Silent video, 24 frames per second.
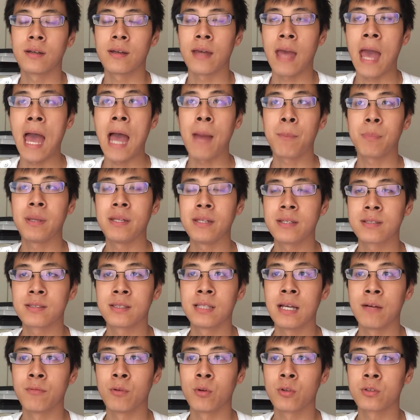happiness
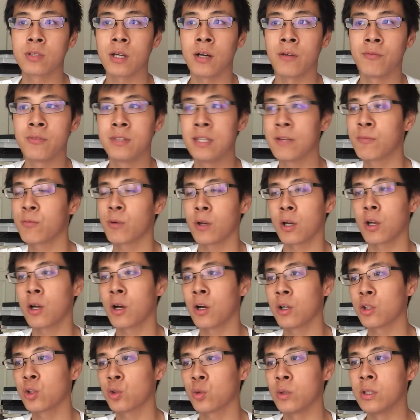levels of different
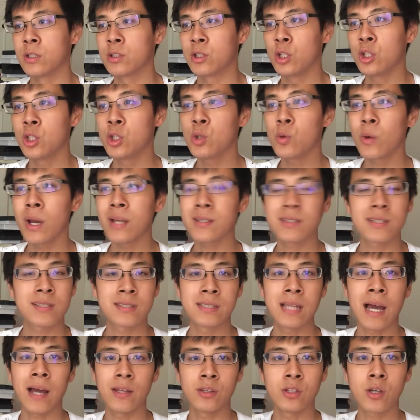countries, the U.S. is
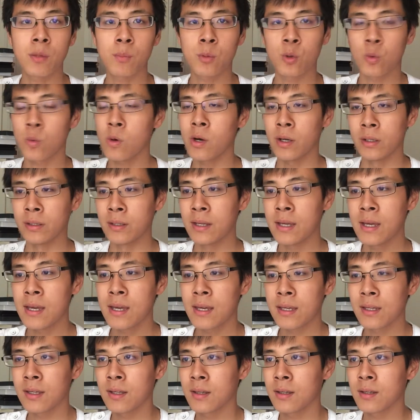not number one.
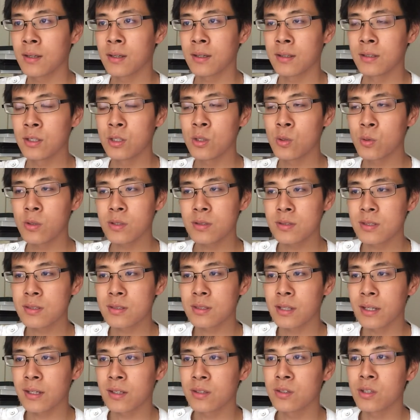The U.S. is
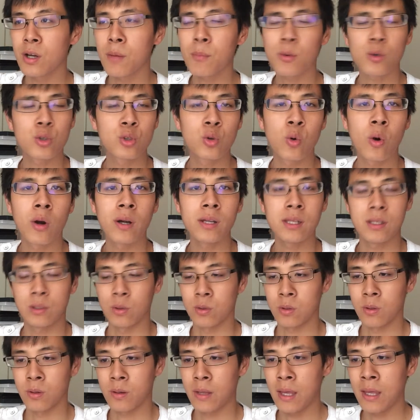like number 20.
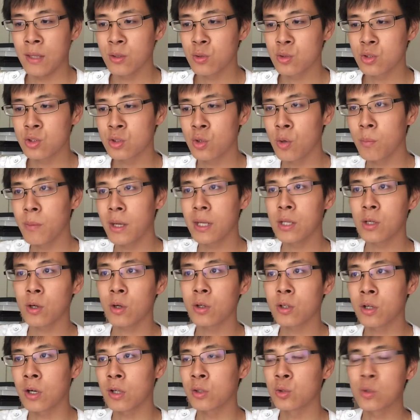And there's so many other
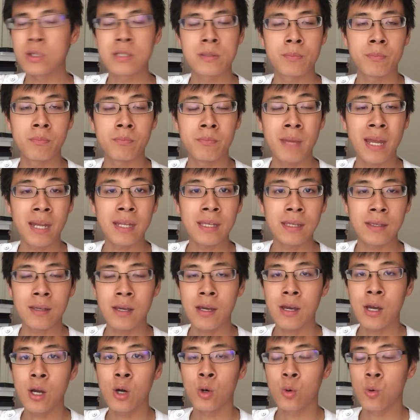countries, many
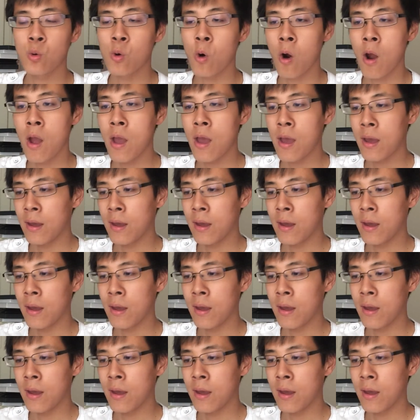who